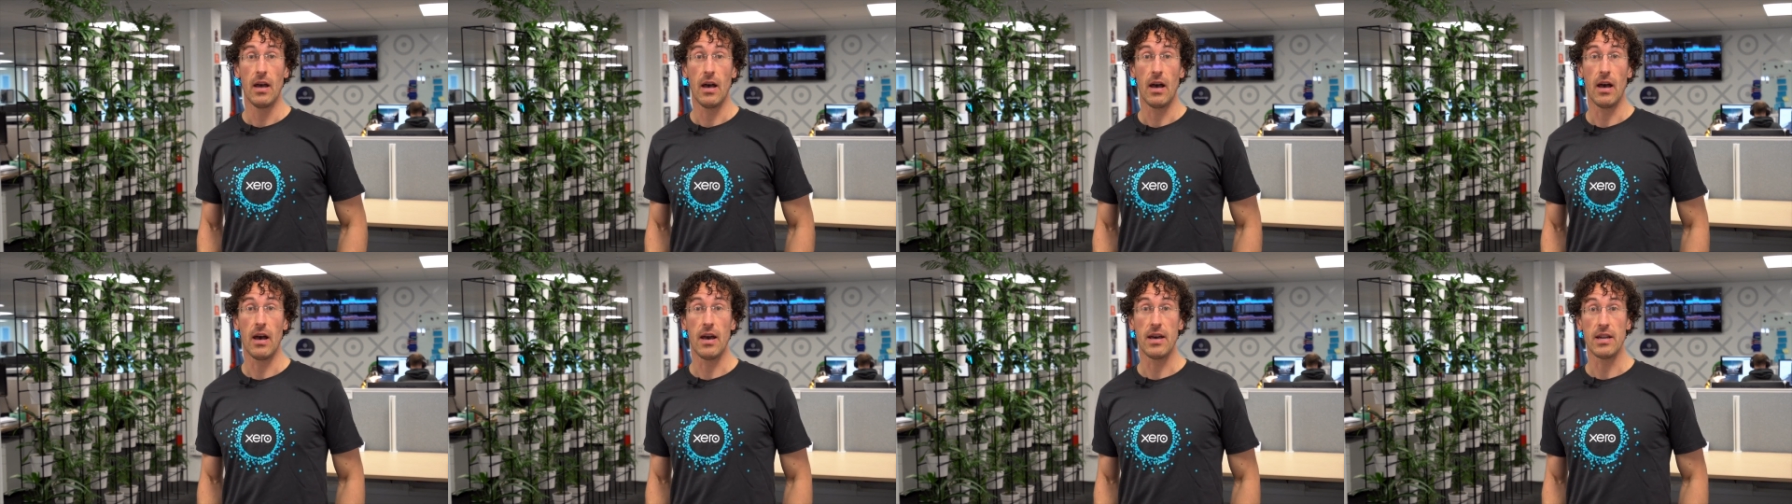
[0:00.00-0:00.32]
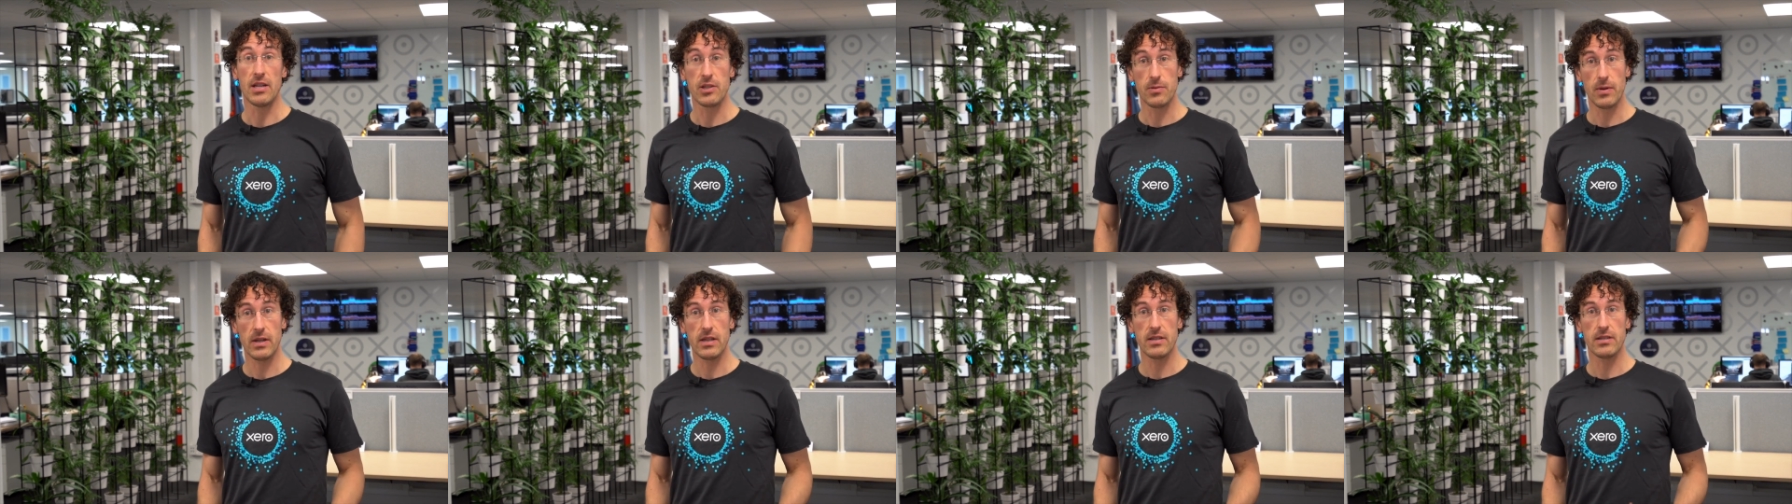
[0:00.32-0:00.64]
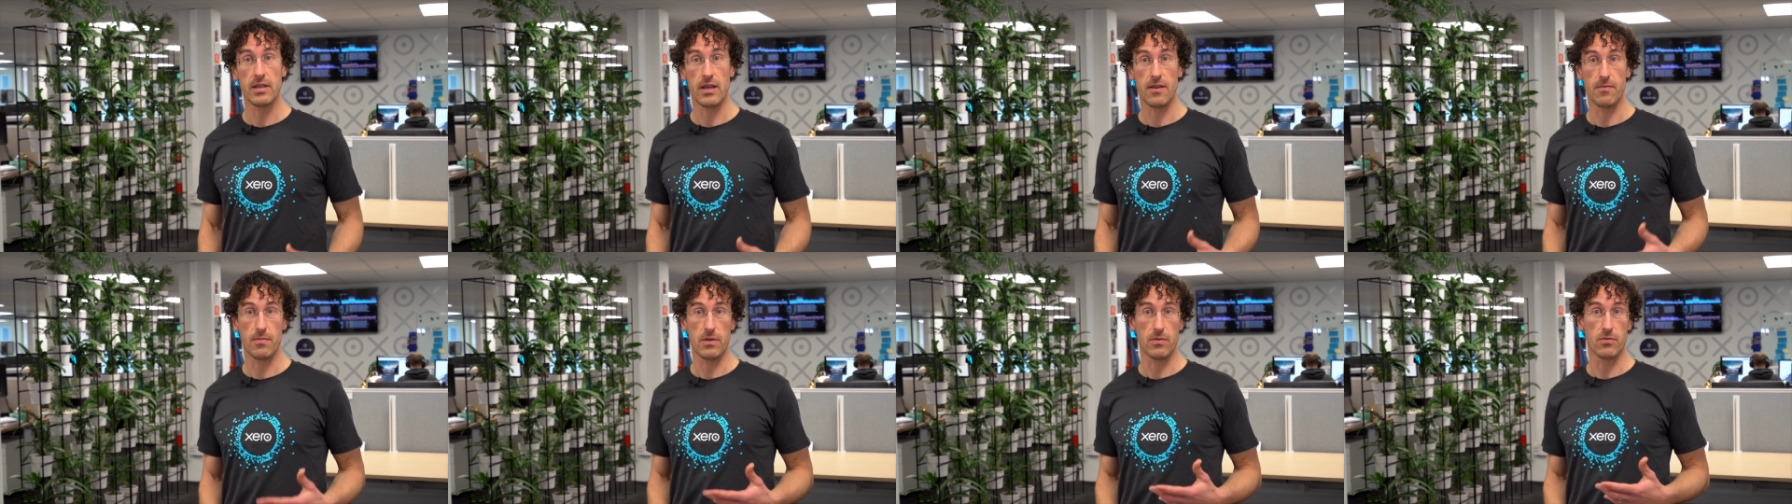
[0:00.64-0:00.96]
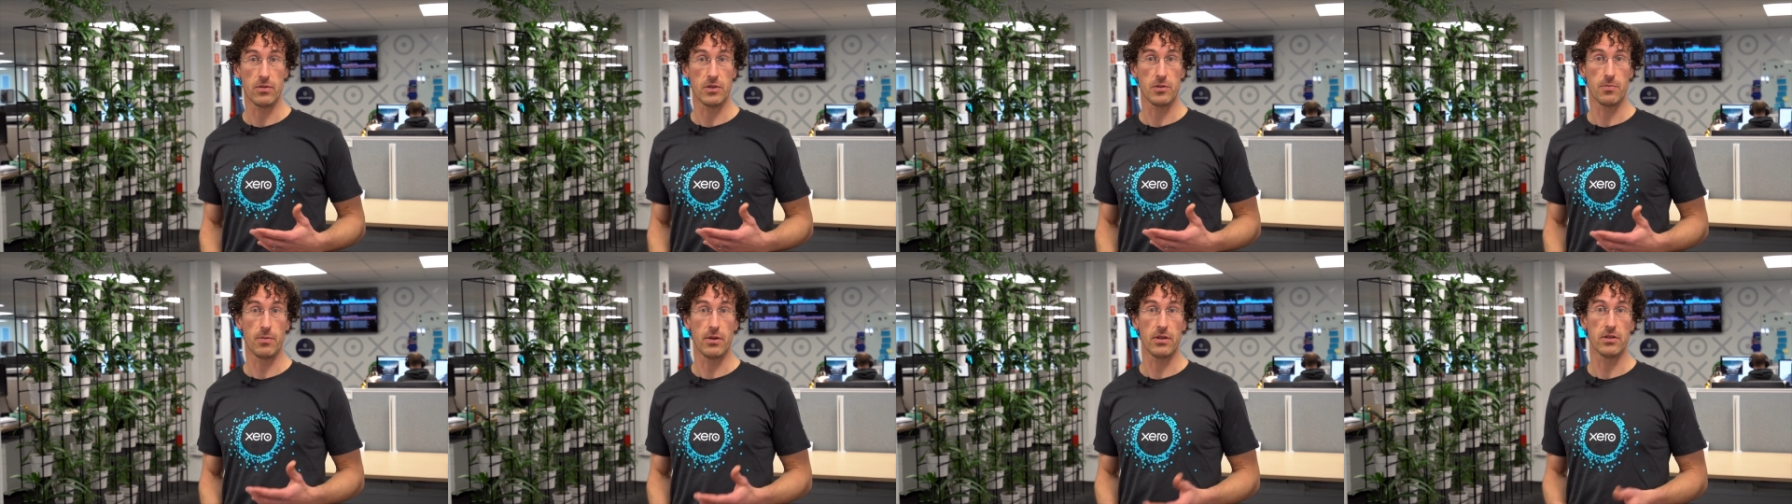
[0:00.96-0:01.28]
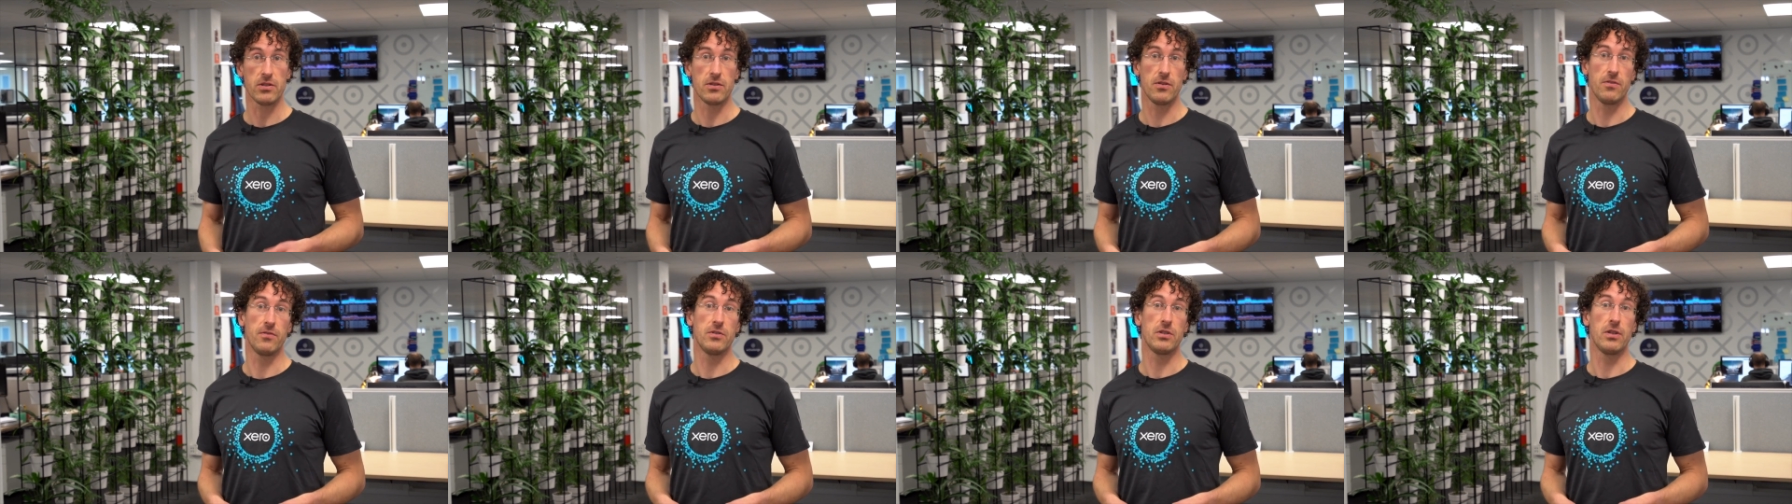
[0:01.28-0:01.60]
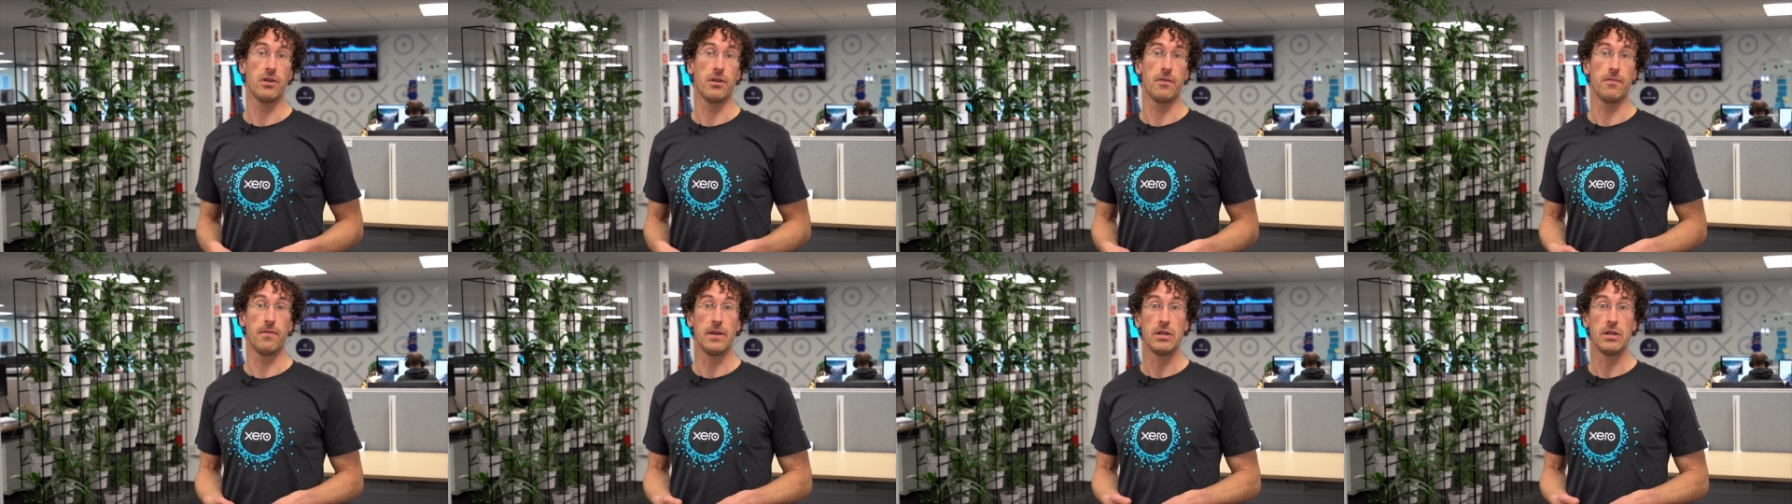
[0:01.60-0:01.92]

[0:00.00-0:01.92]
Uh, and as well as that, they've been responsive to